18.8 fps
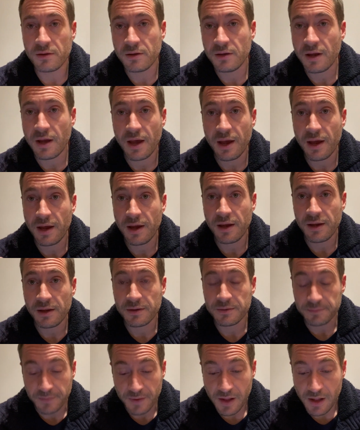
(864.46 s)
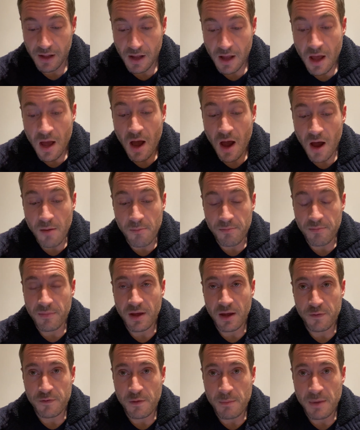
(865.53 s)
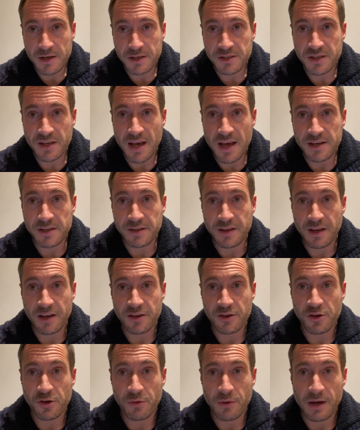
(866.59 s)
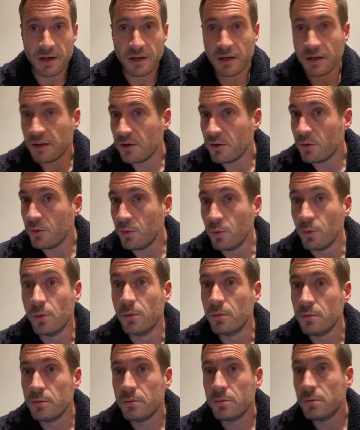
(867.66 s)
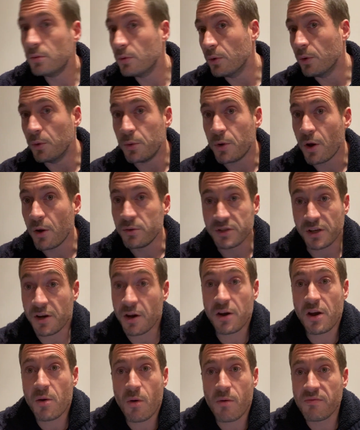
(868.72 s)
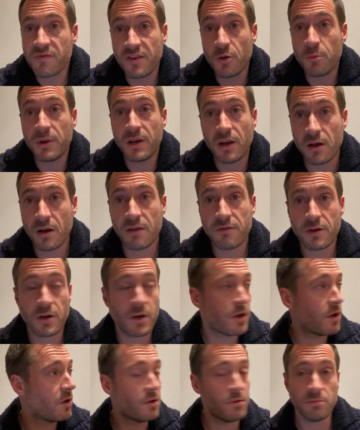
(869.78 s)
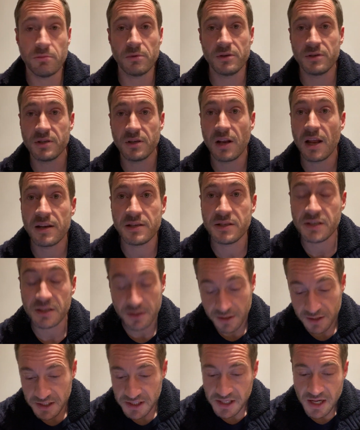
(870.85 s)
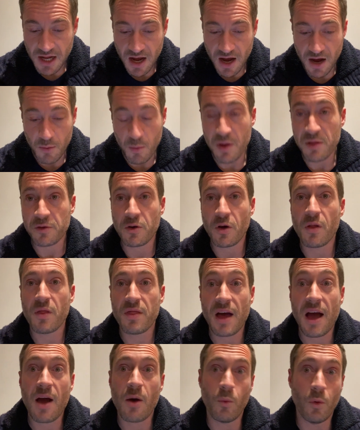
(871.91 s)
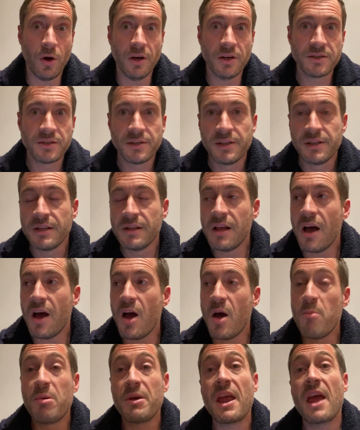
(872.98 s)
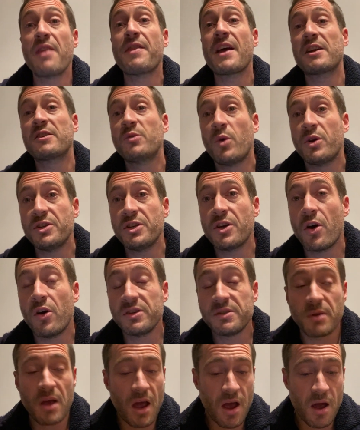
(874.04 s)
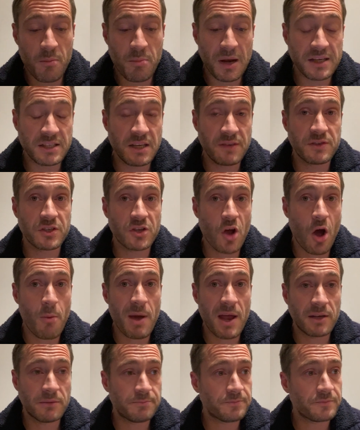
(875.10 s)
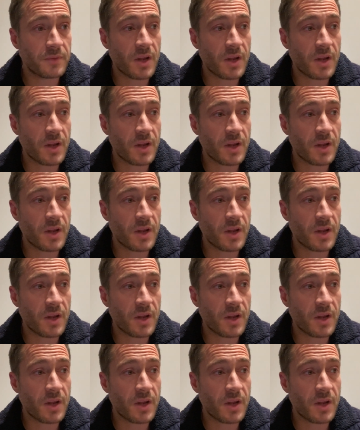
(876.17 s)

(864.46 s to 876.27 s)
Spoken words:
Yay. If I manage to edit that correctly. Who knows? I don't know. I'm filming. I haven't got a clue until editing whether or not that worked. But yeah, thanks for watching, guys. Please leave us a comment.